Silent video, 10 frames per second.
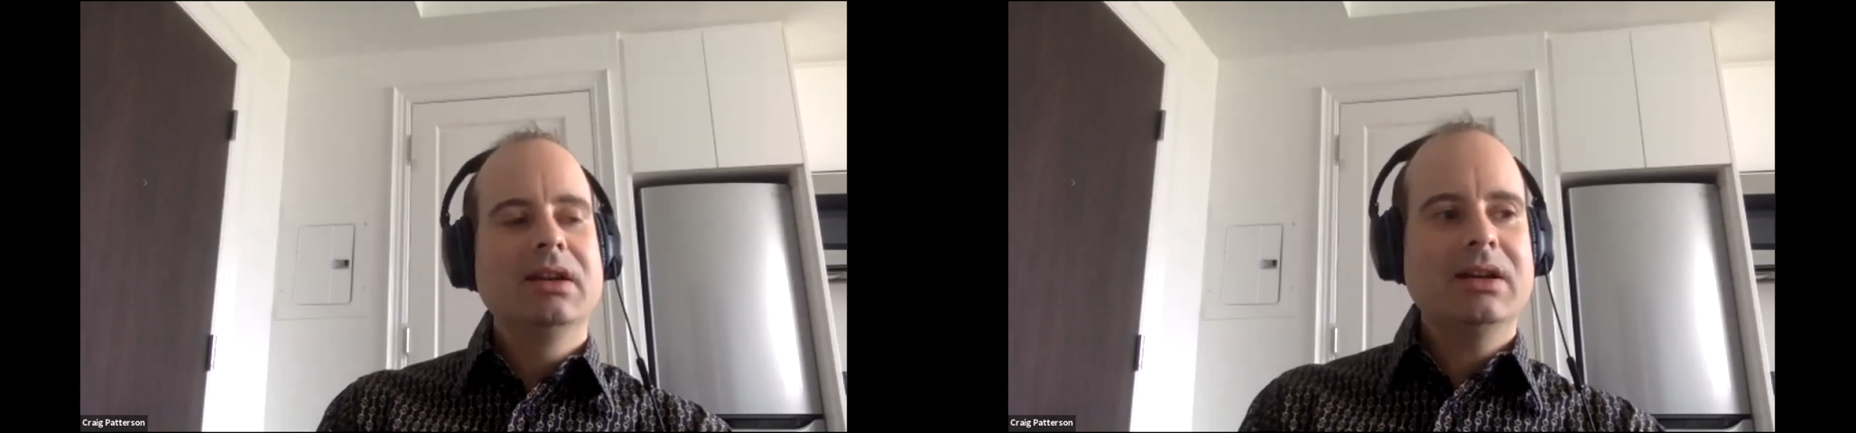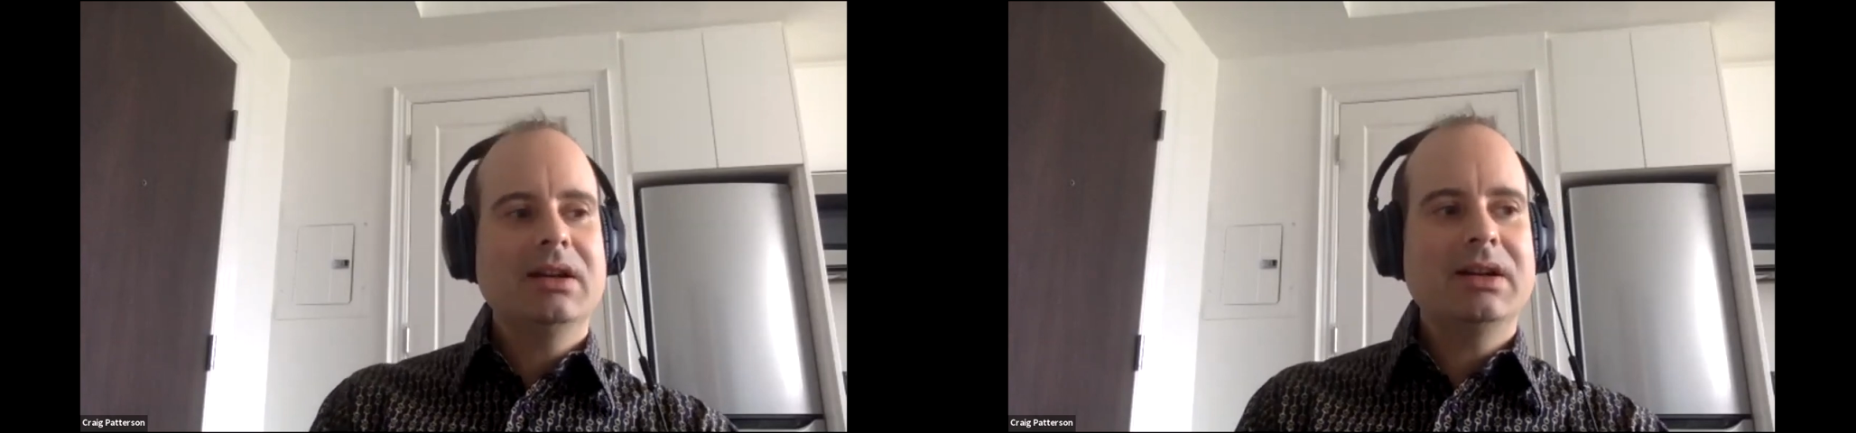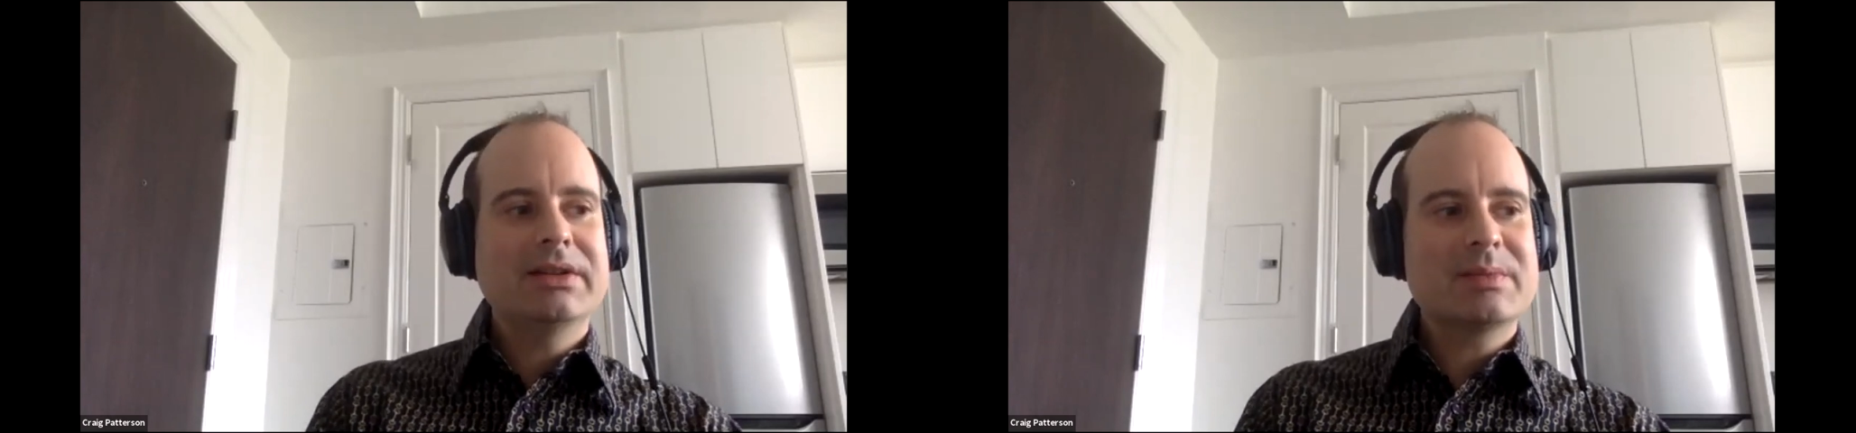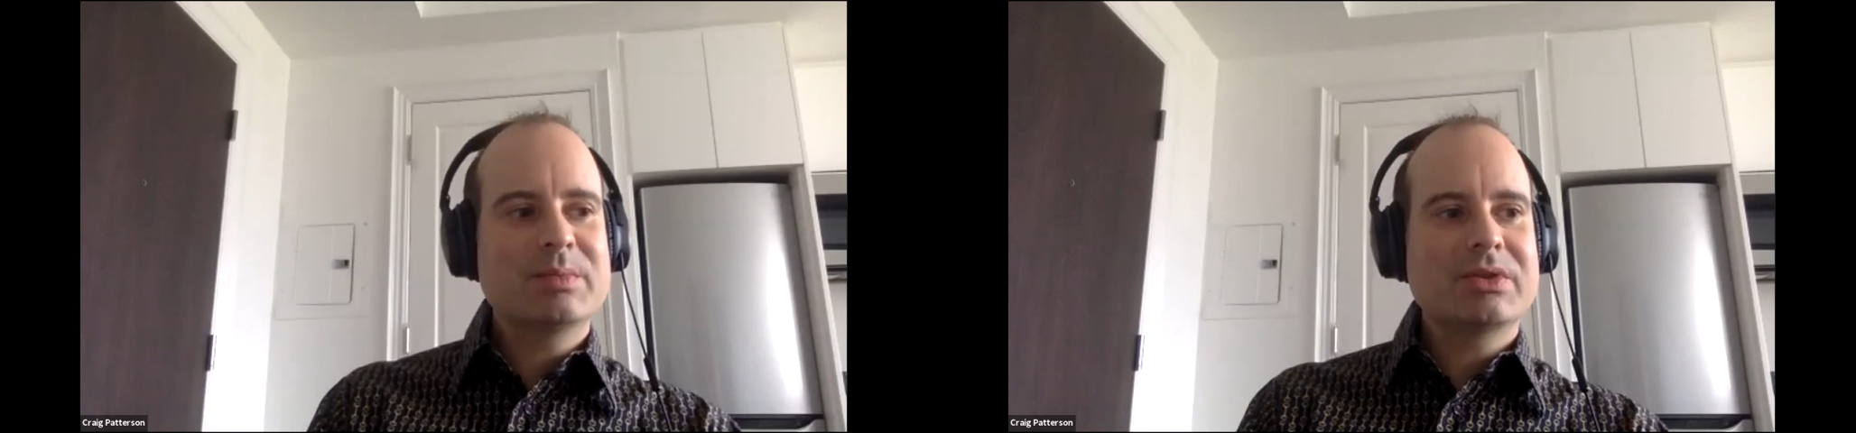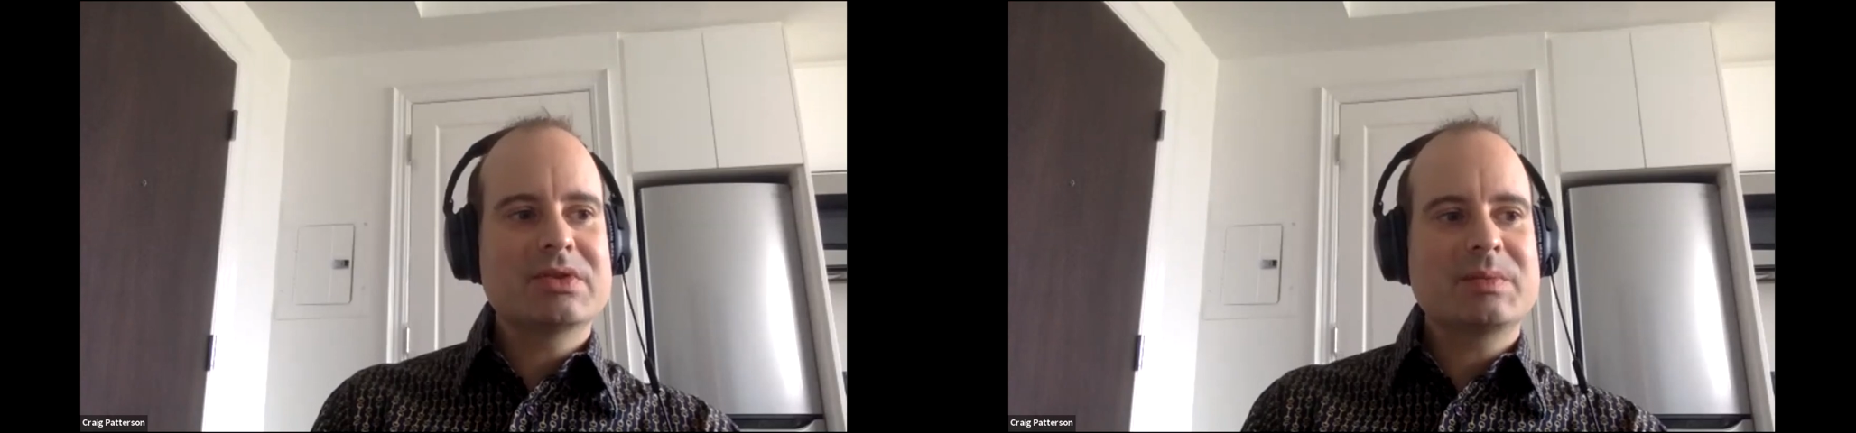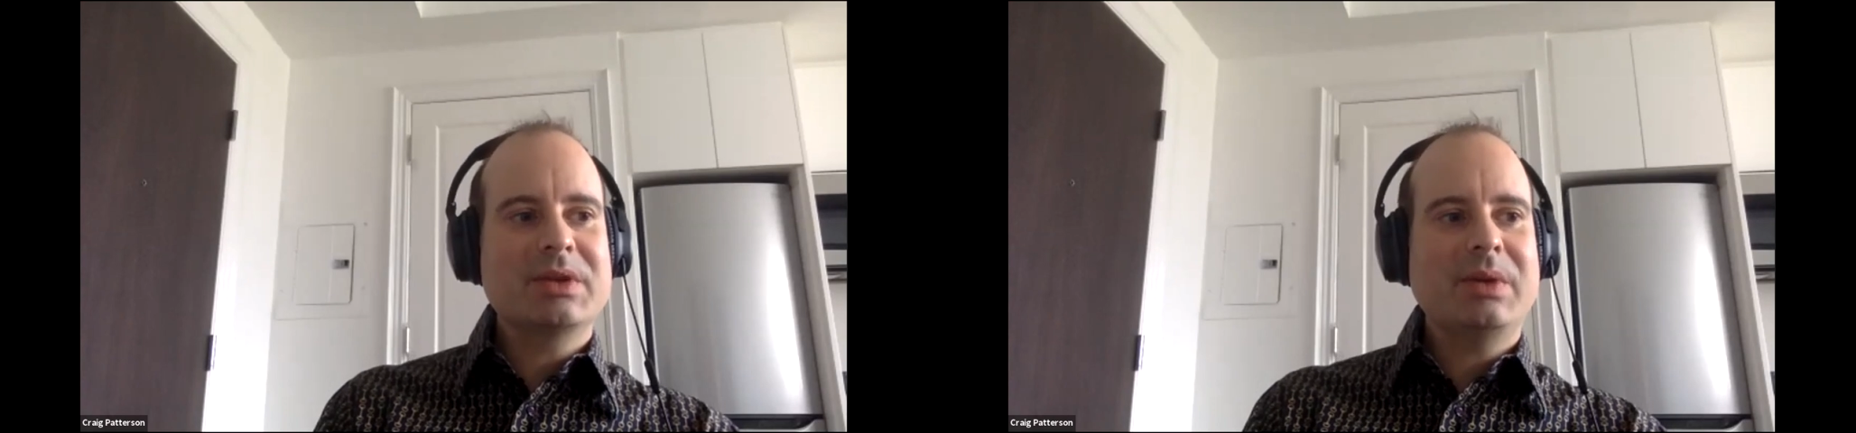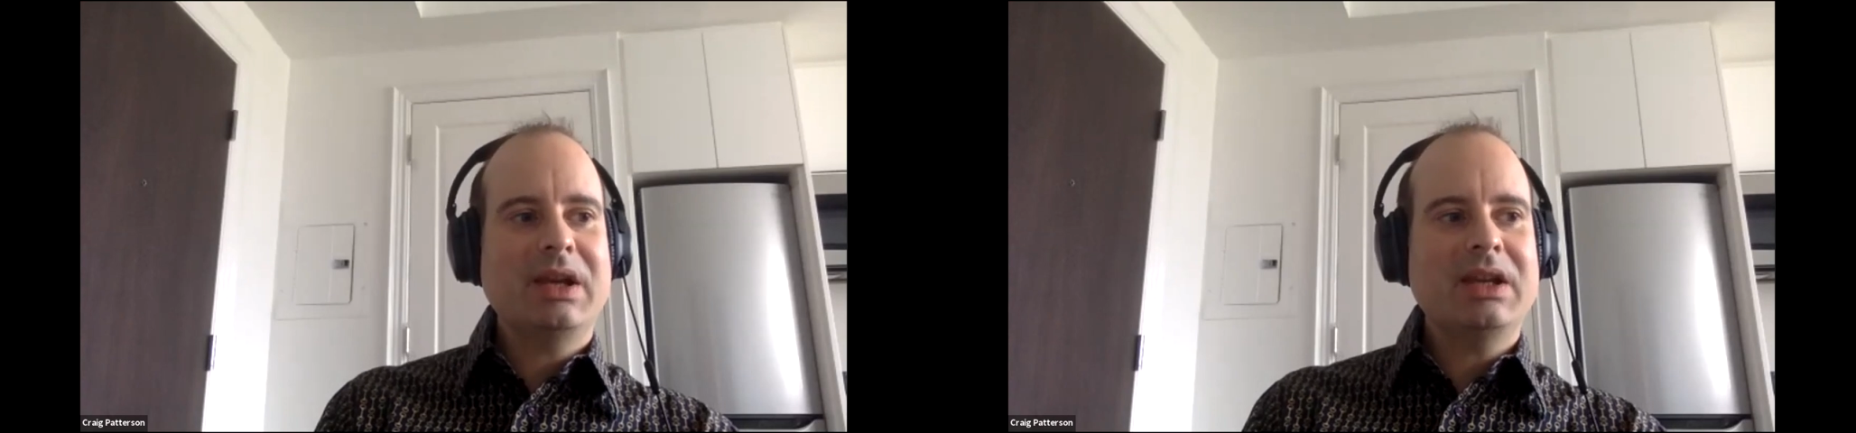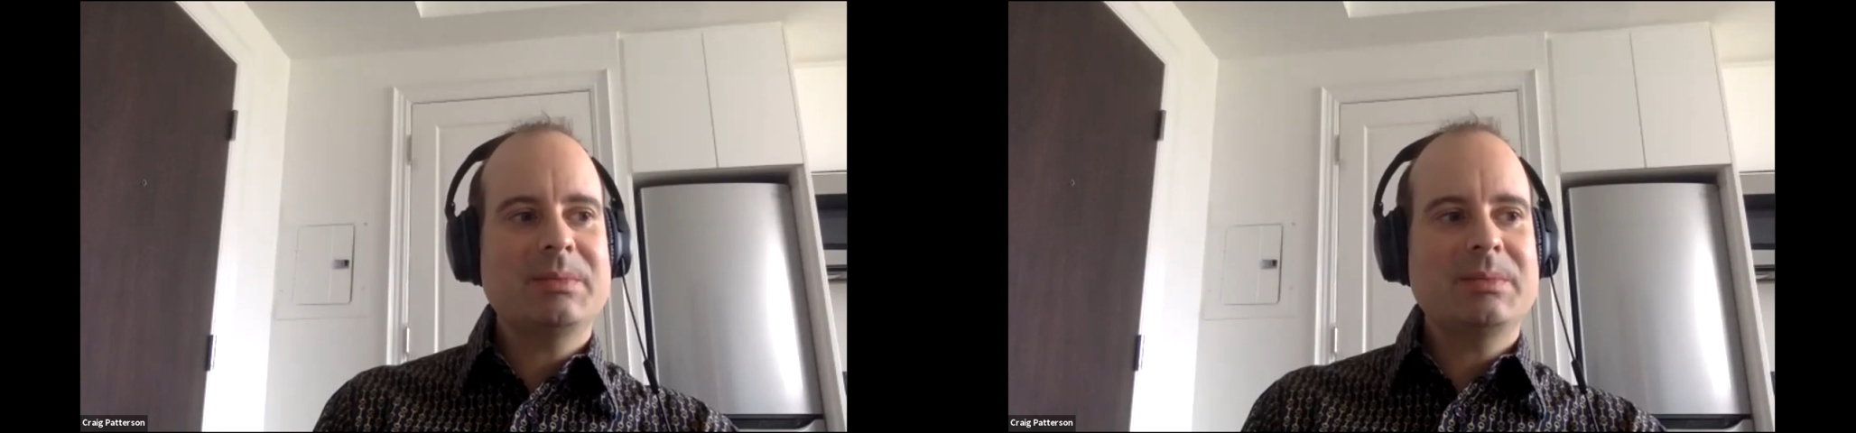uh, this blows me away.